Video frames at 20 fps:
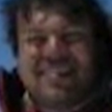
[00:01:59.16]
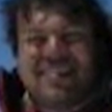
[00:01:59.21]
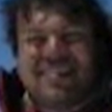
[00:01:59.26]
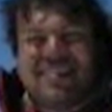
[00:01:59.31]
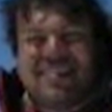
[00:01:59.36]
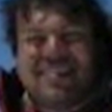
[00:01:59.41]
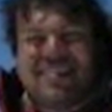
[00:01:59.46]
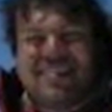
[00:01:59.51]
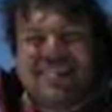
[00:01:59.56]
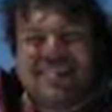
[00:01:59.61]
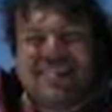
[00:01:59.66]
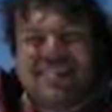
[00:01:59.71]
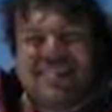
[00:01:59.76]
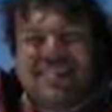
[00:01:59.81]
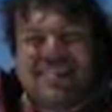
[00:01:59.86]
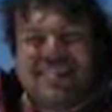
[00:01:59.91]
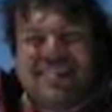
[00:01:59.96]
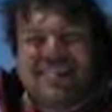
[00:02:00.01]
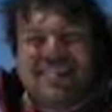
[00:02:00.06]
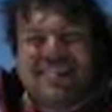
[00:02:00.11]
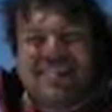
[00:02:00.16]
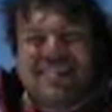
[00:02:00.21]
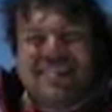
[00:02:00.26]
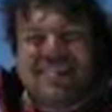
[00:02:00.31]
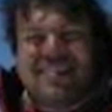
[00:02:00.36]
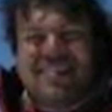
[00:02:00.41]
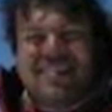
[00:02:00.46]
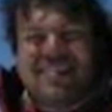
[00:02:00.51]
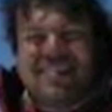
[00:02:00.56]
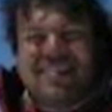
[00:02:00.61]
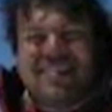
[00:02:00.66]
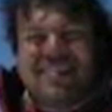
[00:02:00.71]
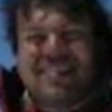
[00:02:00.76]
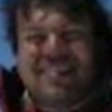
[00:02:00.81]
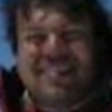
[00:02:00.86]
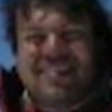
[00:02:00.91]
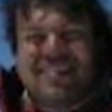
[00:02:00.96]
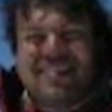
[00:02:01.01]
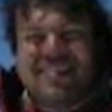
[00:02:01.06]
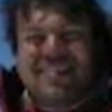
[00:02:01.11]

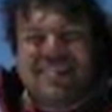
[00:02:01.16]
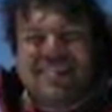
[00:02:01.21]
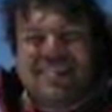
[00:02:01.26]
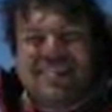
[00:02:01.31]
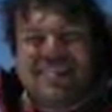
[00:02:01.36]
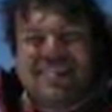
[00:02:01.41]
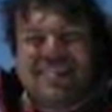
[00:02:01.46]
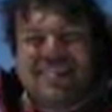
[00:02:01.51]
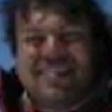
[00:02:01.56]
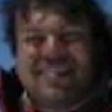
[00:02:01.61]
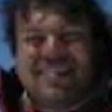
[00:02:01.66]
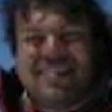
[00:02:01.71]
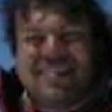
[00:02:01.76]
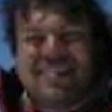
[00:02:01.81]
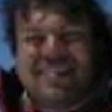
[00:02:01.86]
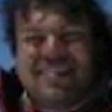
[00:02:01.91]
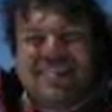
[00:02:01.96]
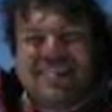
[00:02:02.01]
No one is speaking in this clip.